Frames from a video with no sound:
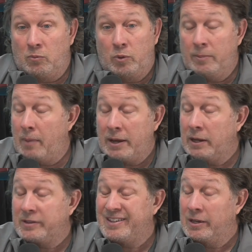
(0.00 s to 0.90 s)
we might
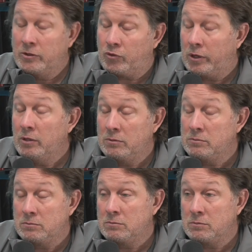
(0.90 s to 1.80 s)
not see history
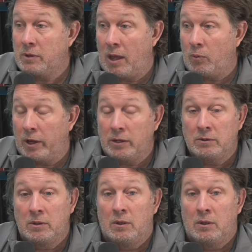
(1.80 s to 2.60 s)
that way.